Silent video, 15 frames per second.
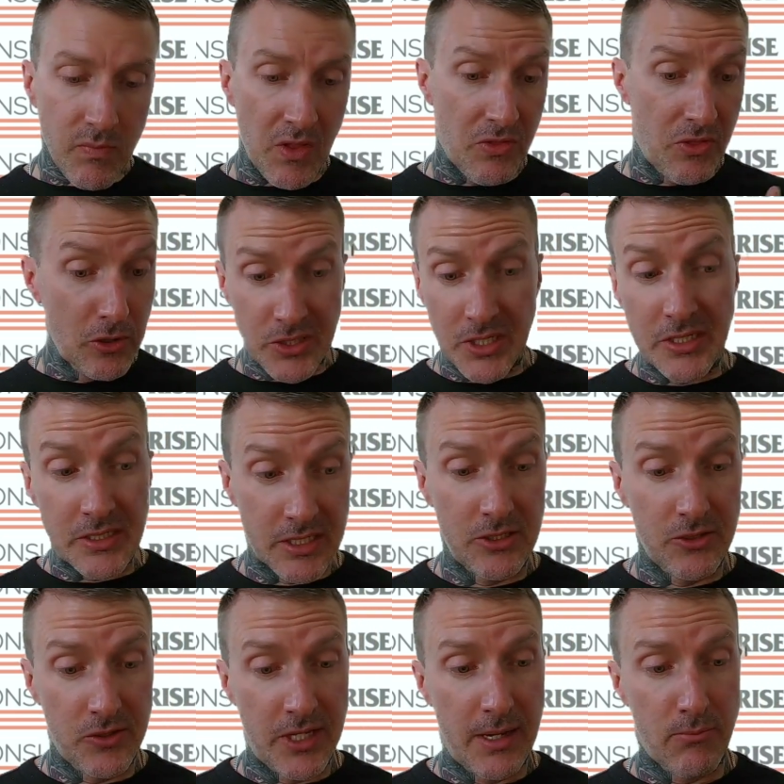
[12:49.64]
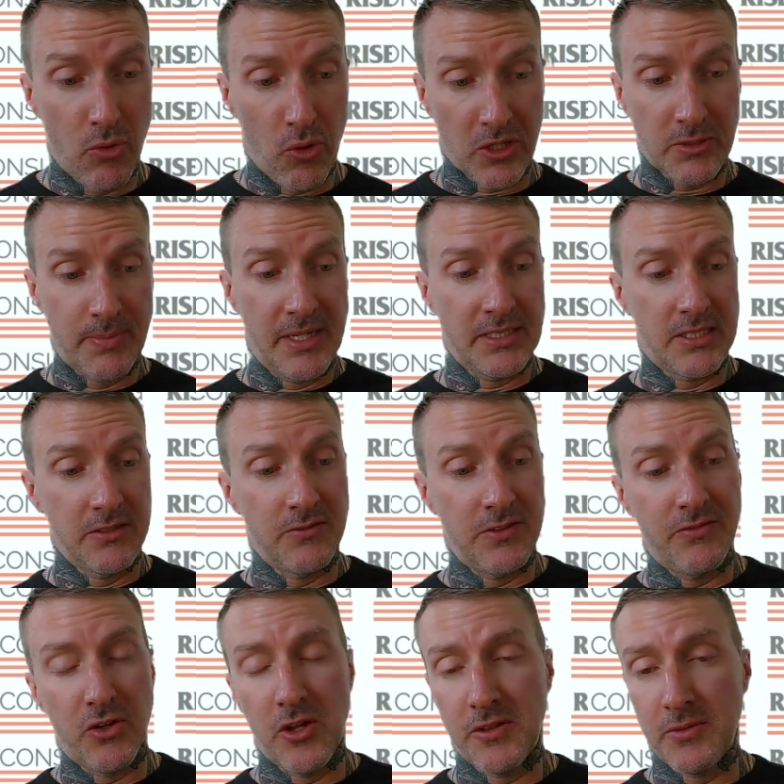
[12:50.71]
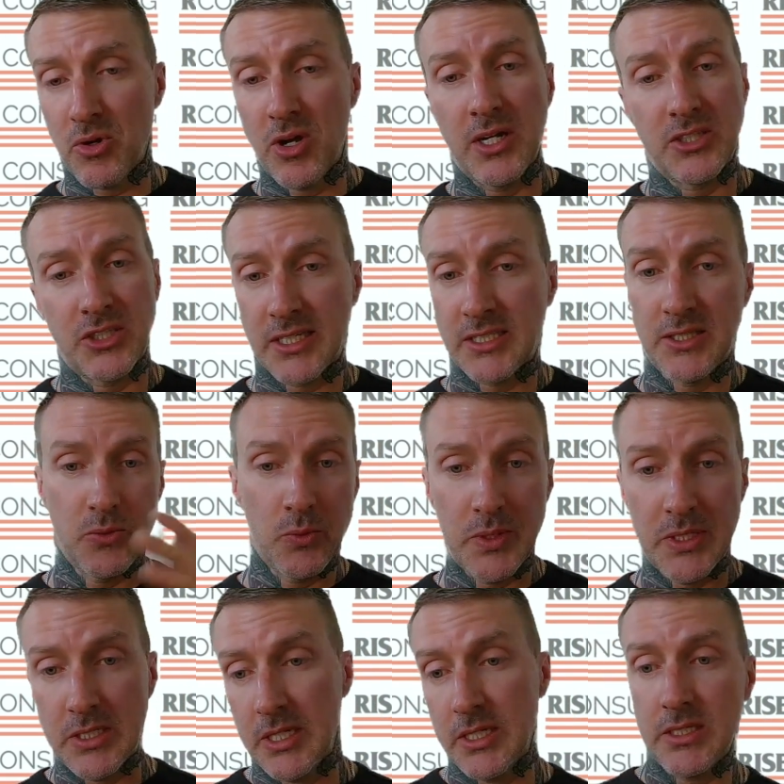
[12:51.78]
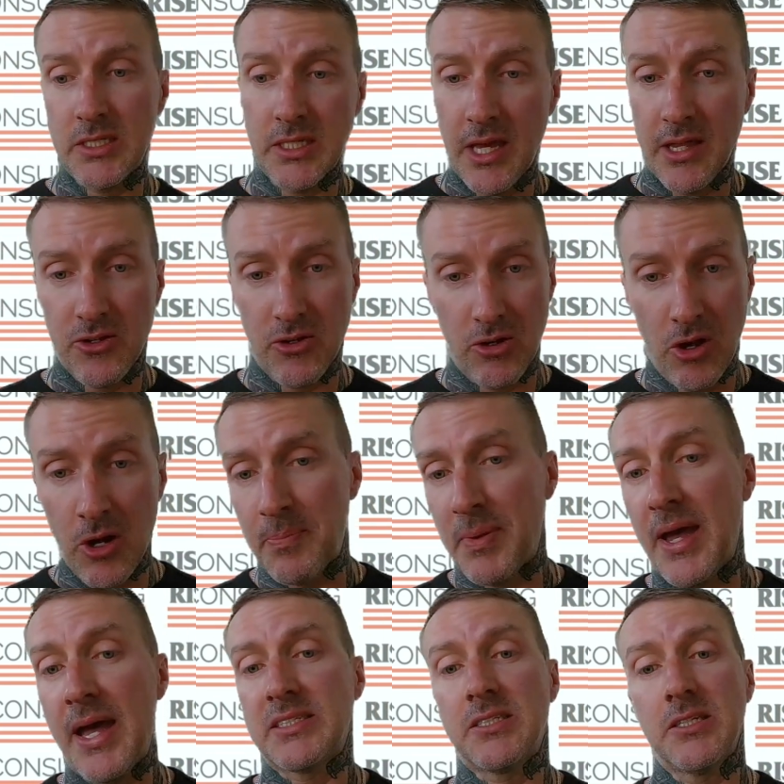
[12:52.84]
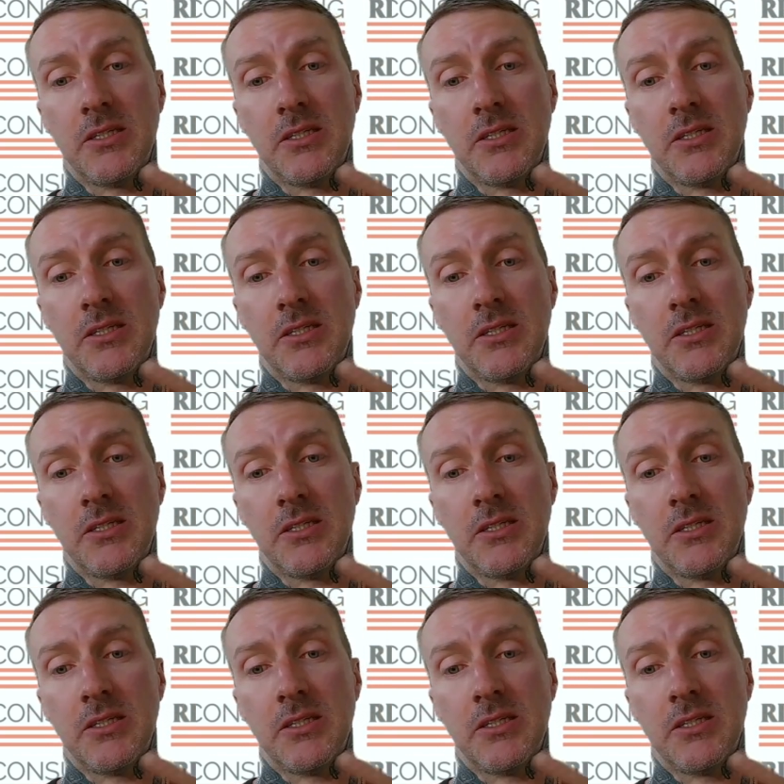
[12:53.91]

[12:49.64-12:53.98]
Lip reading: those continue to get more expensive, even on the projects that we did together in our past.